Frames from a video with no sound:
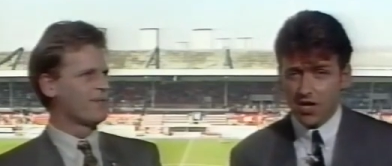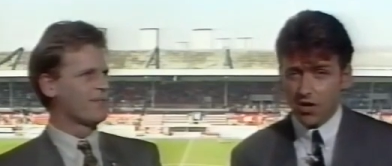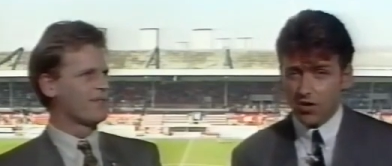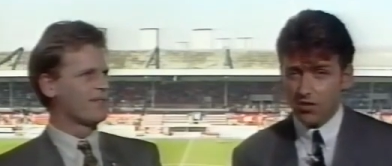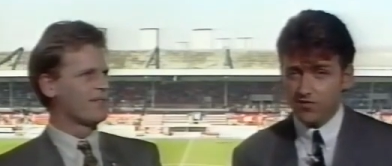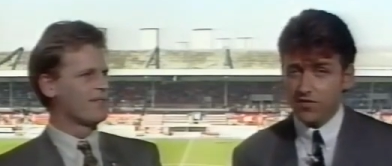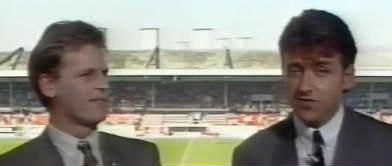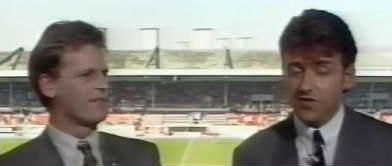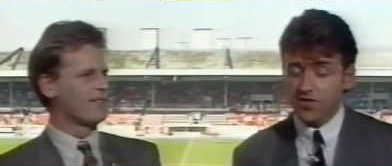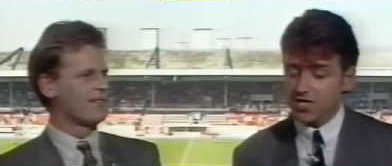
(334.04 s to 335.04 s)
Speaker 1: of
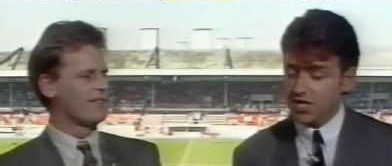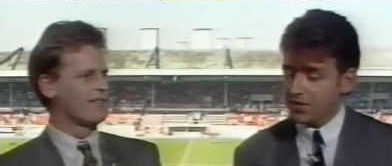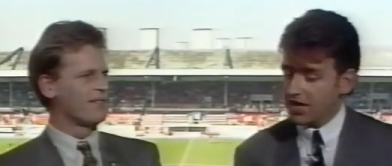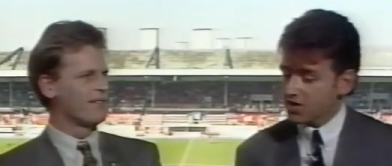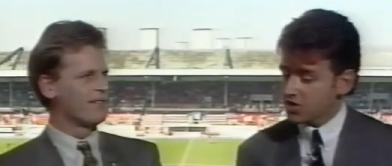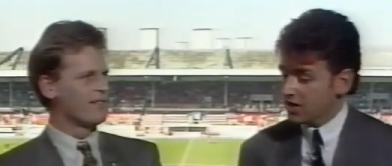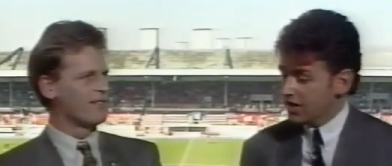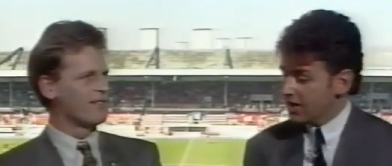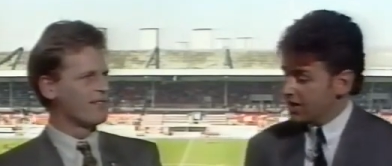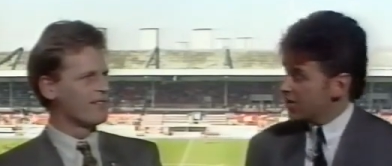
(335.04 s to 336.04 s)
first team action.
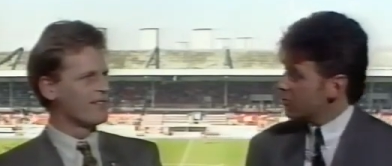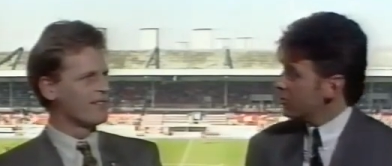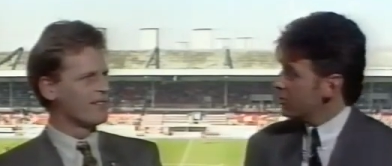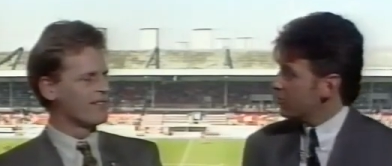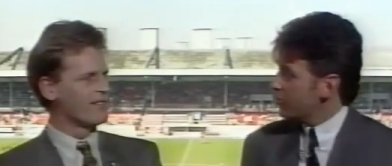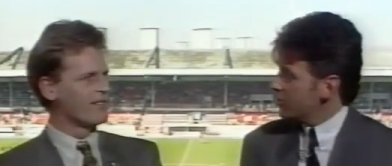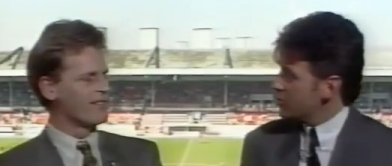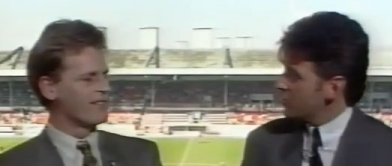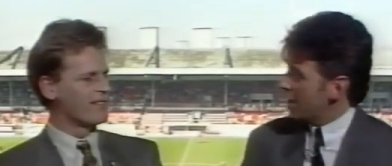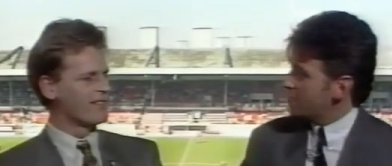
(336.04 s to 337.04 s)
Gordon, where
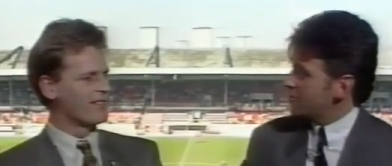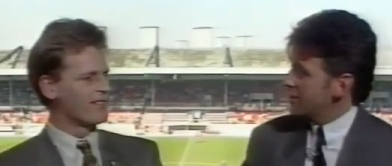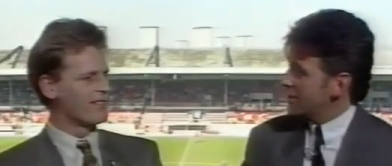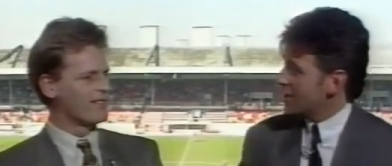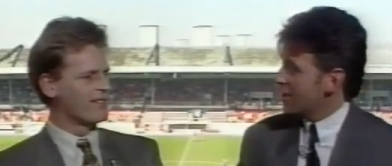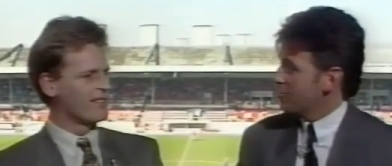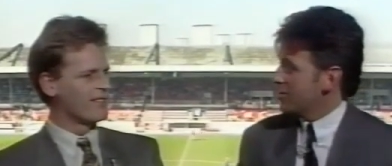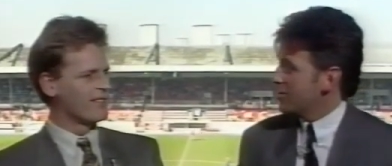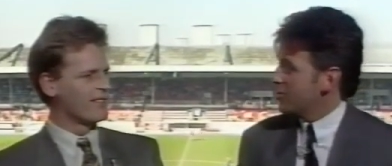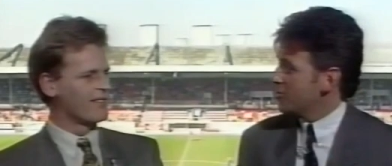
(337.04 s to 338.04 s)
do Aberdeen come
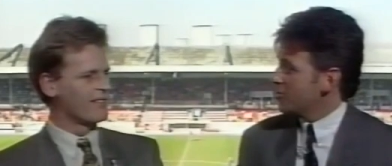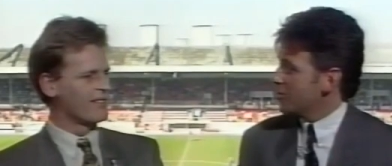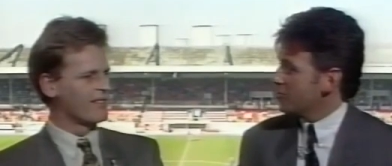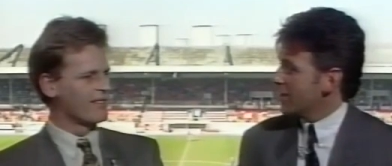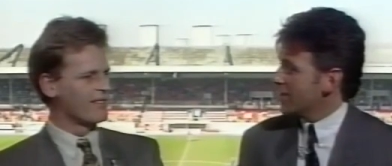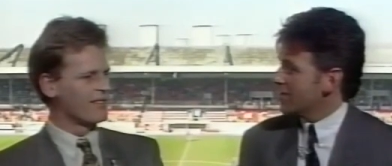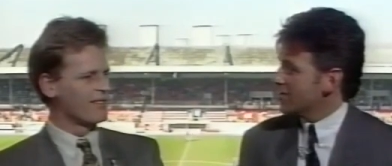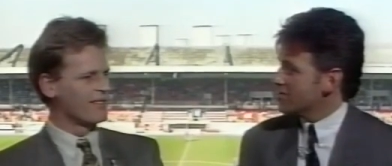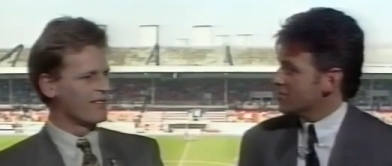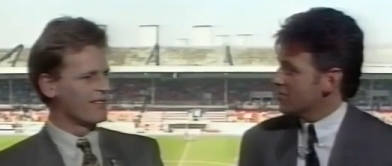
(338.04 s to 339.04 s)
in your
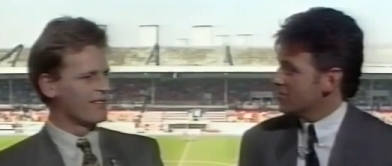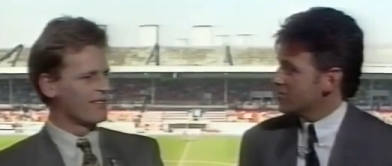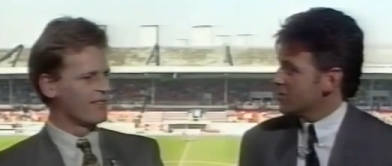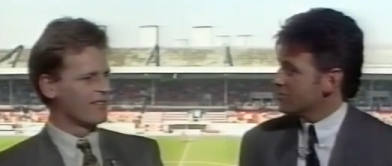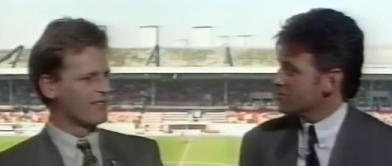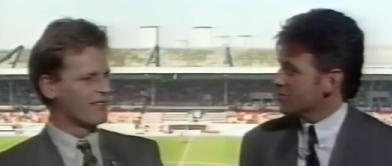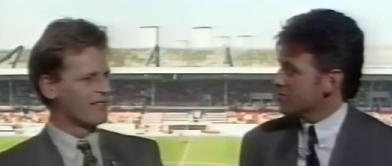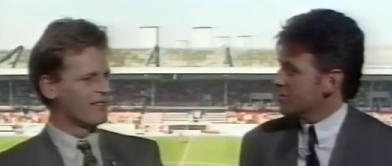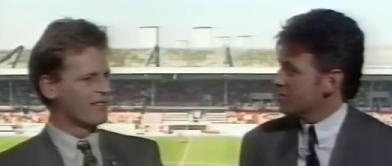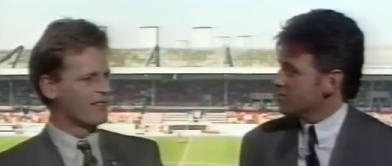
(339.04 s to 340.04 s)
rankings of the top Scottish
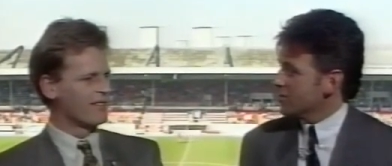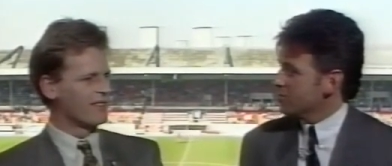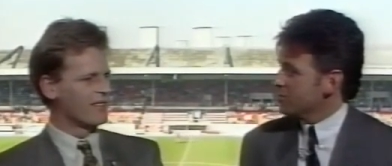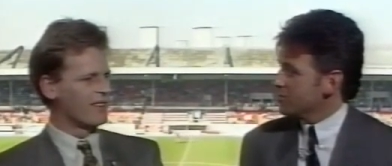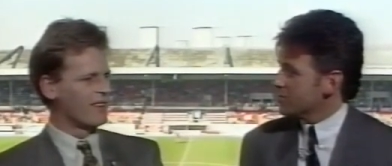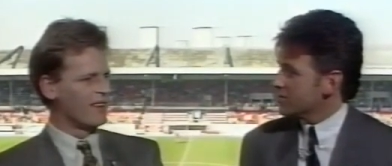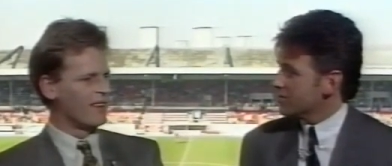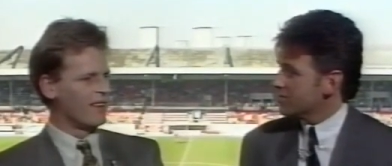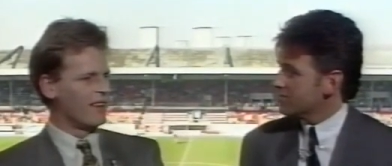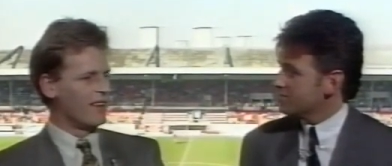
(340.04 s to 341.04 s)
teams
Speaker 2: at the moment?
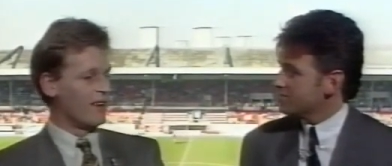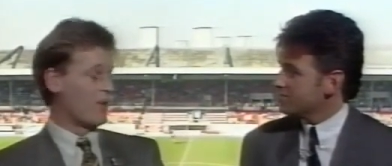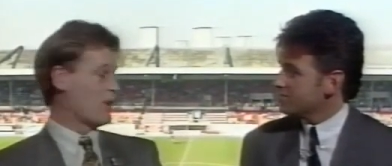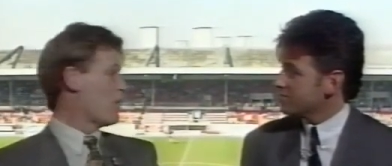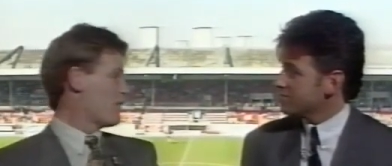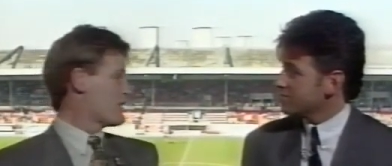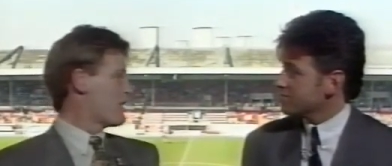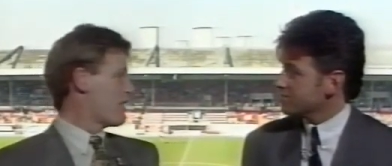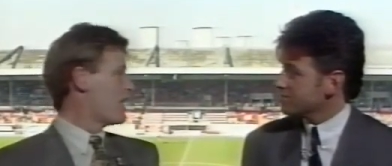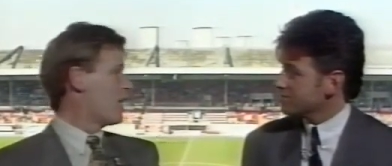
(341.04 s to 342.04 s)
Well, obviously,
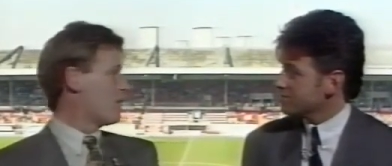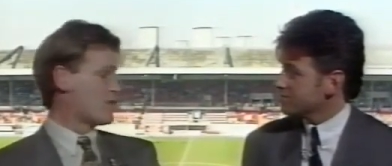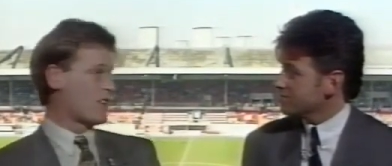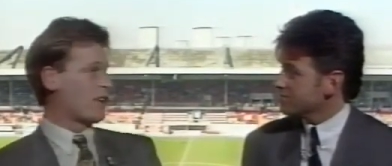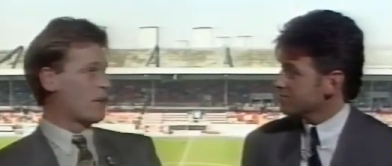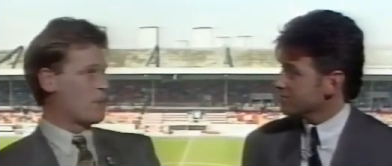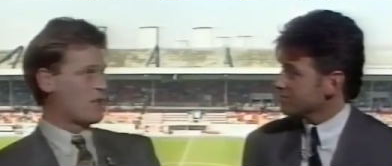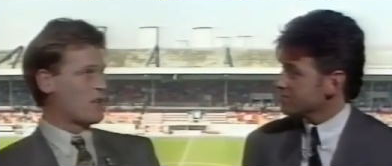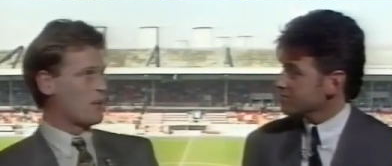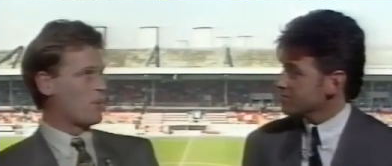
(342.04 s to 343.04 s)
right up as their league
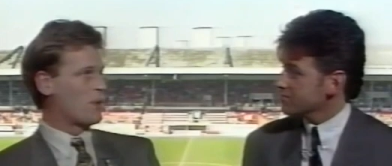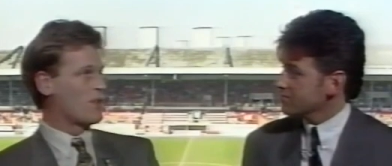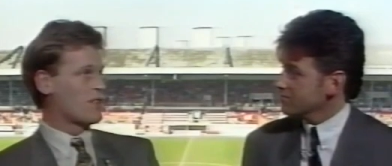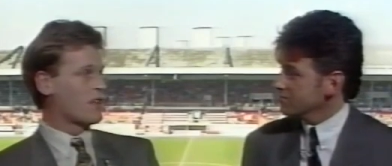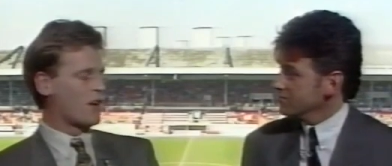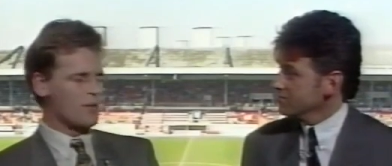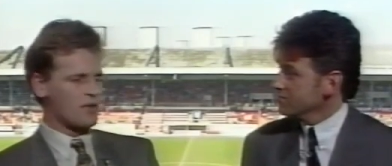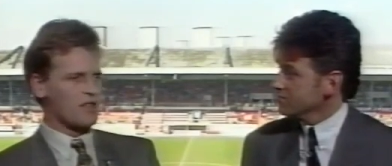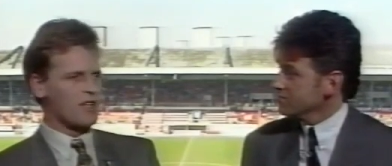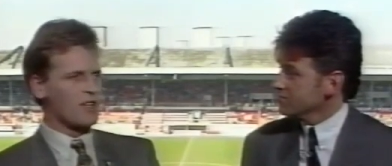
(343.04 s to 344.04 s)
position proves and their cup
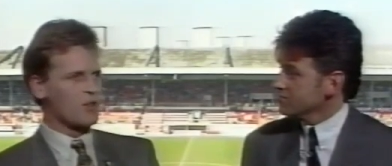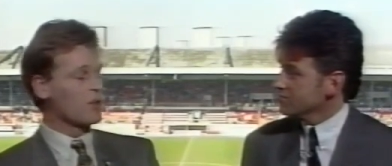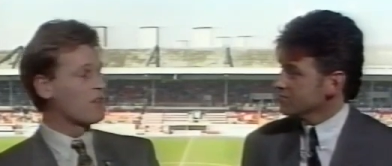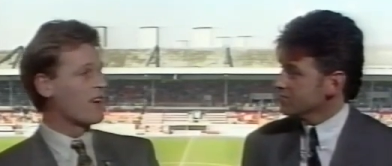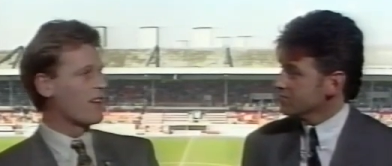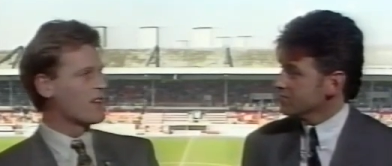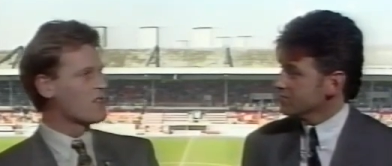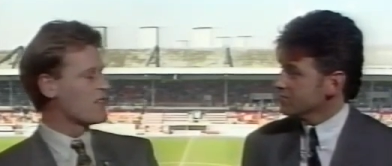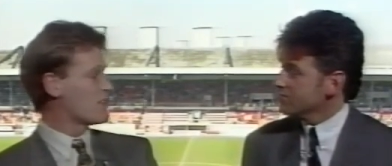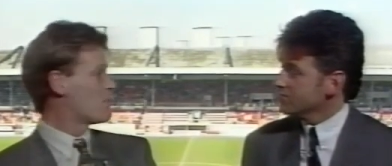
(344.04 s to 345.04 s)
success so far this
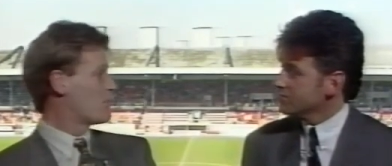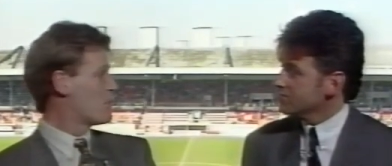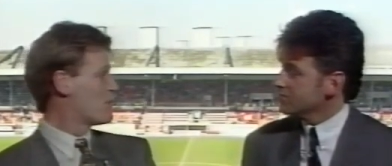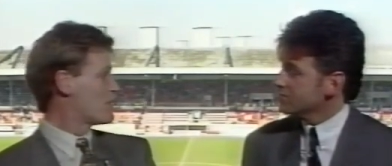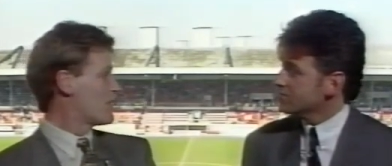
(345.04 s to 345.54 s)
season proves